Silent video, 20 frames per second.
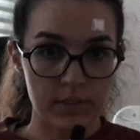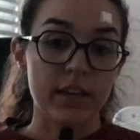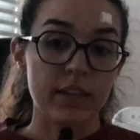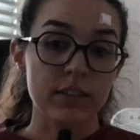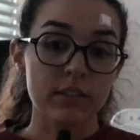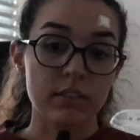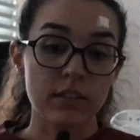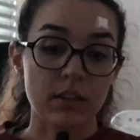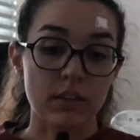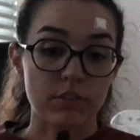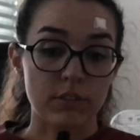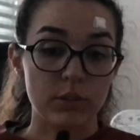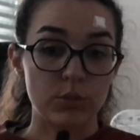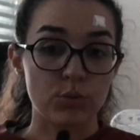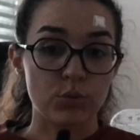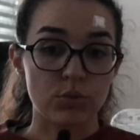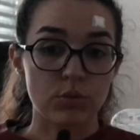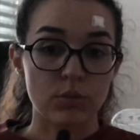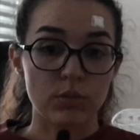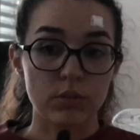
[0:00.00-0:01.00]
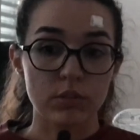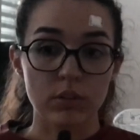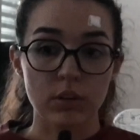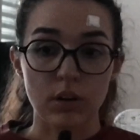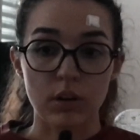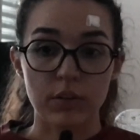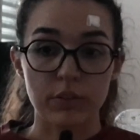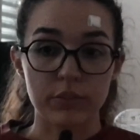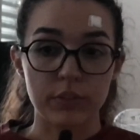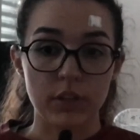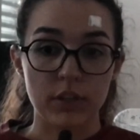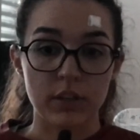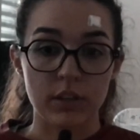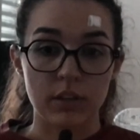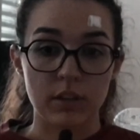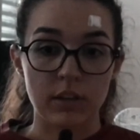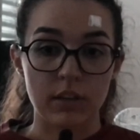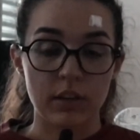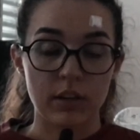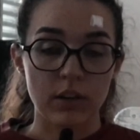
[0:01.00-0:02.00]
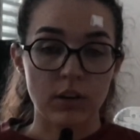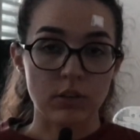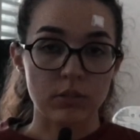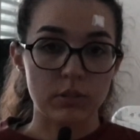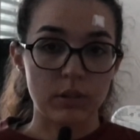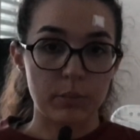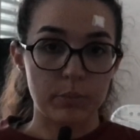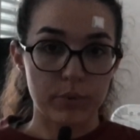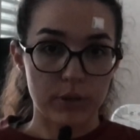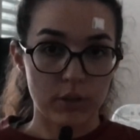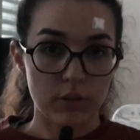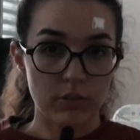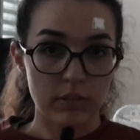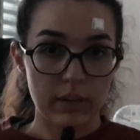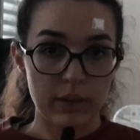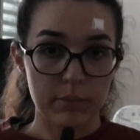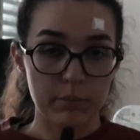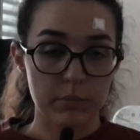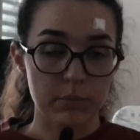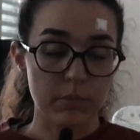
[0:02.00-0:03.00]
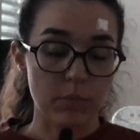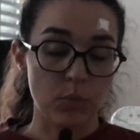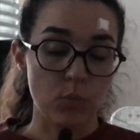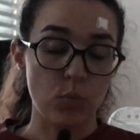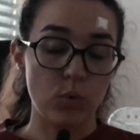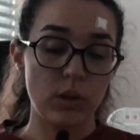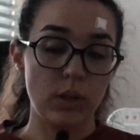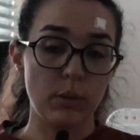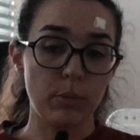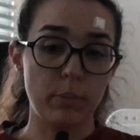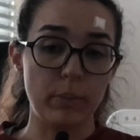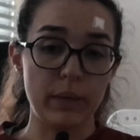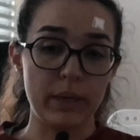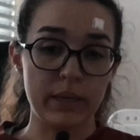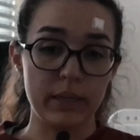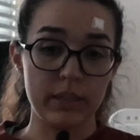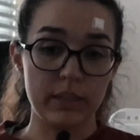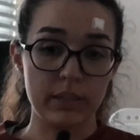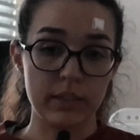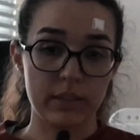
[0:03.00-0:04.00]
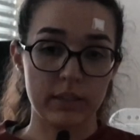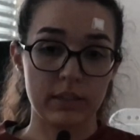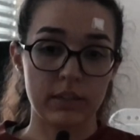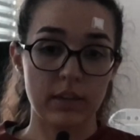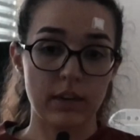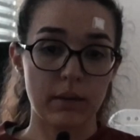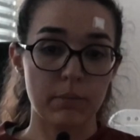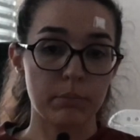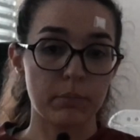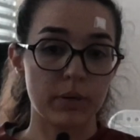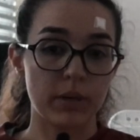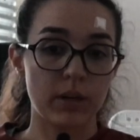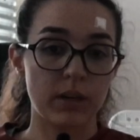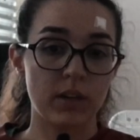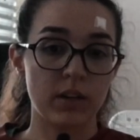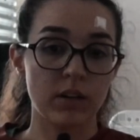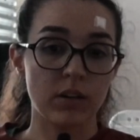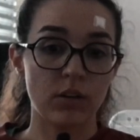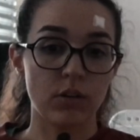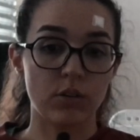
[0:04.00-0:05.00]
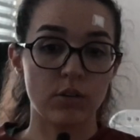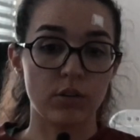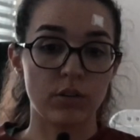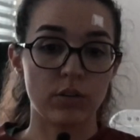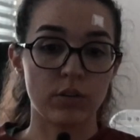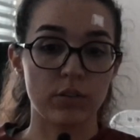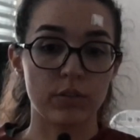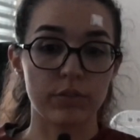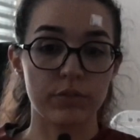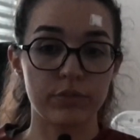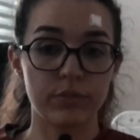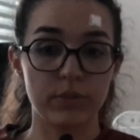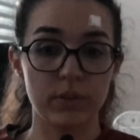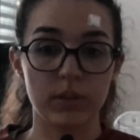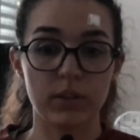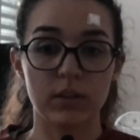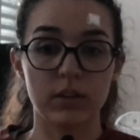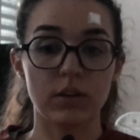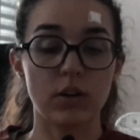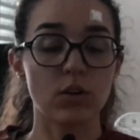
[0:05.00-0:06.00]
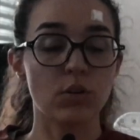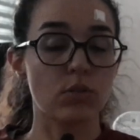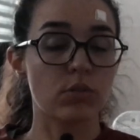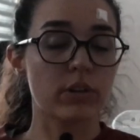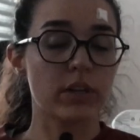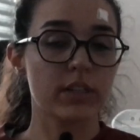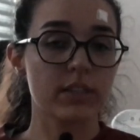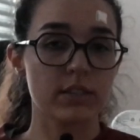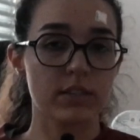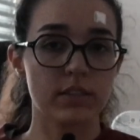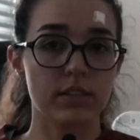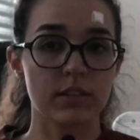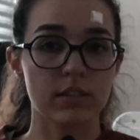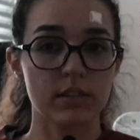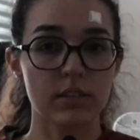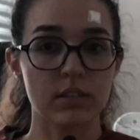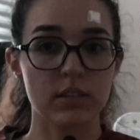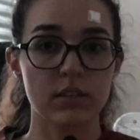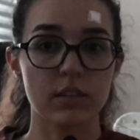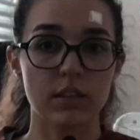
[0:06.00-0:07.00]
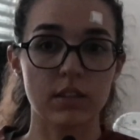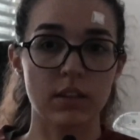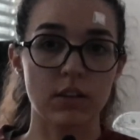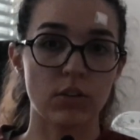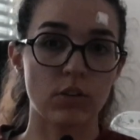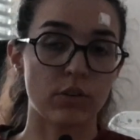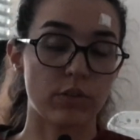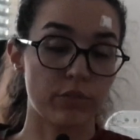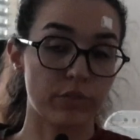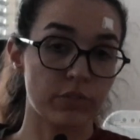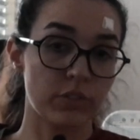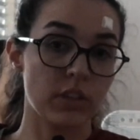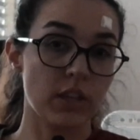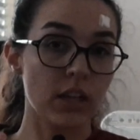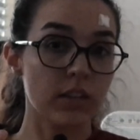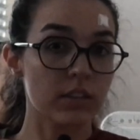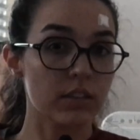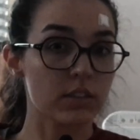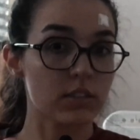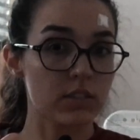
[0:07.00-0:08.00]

and the return of the program will be the number of occurrences of that